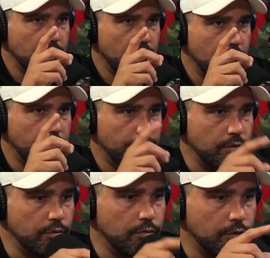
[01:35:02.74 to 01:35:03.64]
if
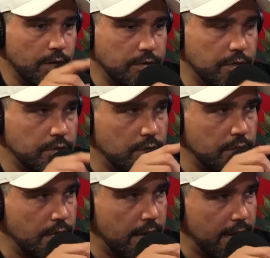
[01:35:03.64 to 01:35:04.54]
you
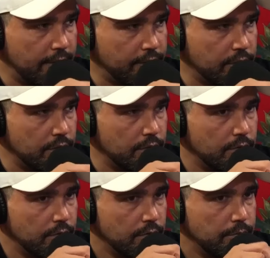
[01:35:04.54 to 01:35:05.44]
transitioned
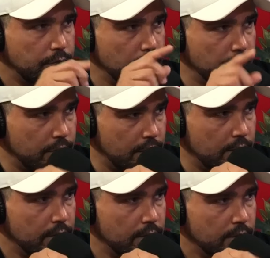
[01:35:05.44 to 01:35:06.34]
after
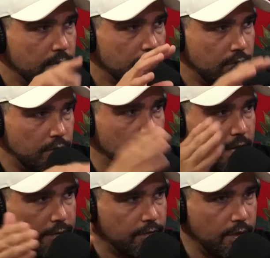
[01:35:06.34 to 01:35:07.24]
puberty, you would
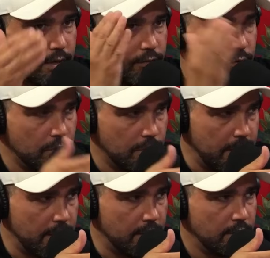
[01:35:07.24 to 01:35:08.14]
have, like, if you were a
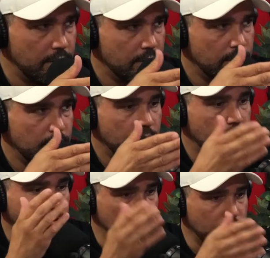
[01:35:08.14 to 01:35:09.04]
man
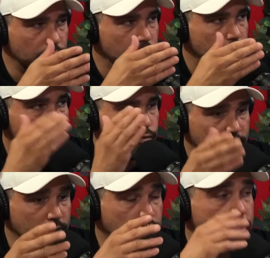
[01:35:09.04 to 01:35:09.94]
and you
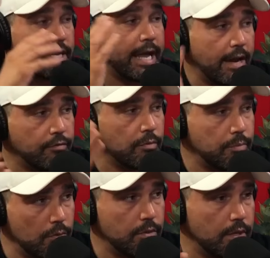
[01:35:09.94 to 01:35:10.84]
transitioned after
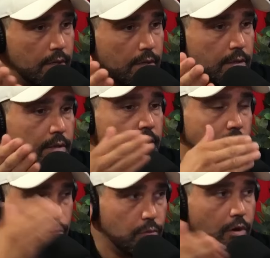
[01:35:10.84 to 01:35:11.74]
puberty,
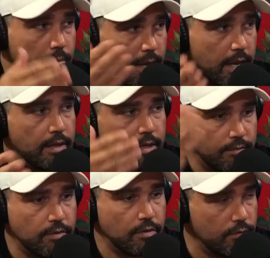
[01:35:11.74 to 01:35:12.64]
you are a man,
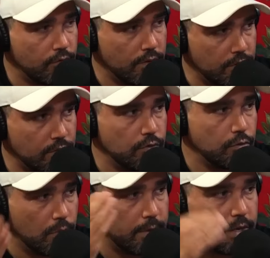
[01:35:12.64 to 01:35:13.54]
even though you've transitioned to
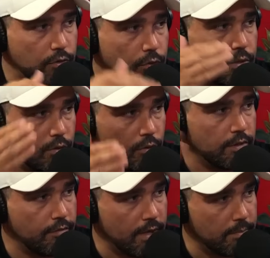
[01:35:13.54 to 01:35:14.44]
a woman, and you can
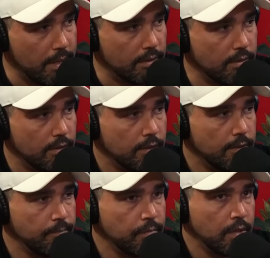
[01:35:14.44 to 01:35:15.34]
only fight men.
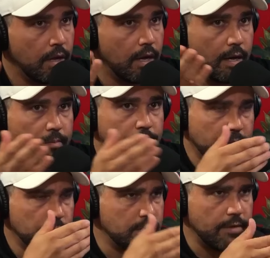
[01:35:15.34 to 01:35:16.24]

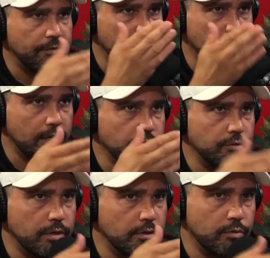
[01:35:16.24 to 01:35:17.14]
It was definitely like a
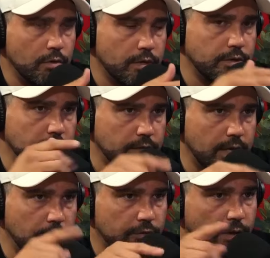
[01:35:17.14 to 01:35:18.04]
jiu-jitsu organization
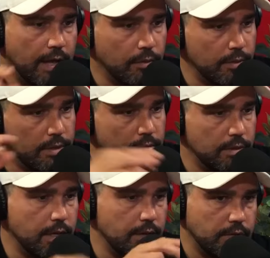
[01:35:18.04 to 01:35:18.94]
that was following,
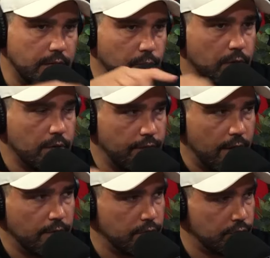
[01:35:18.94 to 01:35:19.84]
like saying, we're going to
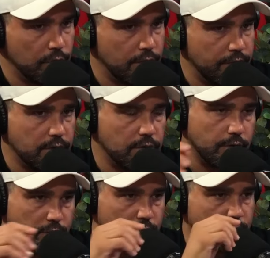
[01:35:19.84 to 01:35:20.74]
follow this rule of this
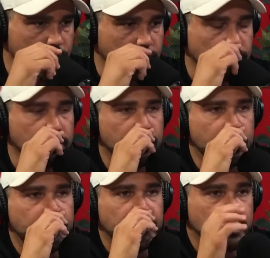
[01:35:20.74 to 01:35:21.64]
larger organization.
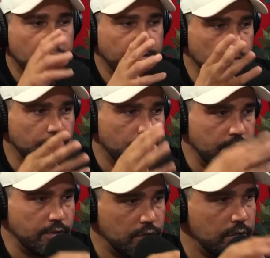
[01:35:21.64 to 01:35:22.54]
If you've
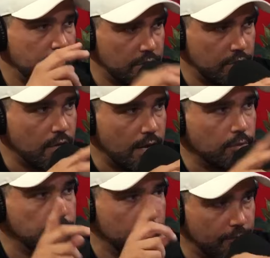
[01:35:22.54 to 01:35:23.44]
transitioned as a
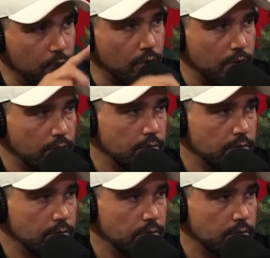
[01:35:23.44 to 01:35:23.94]
child before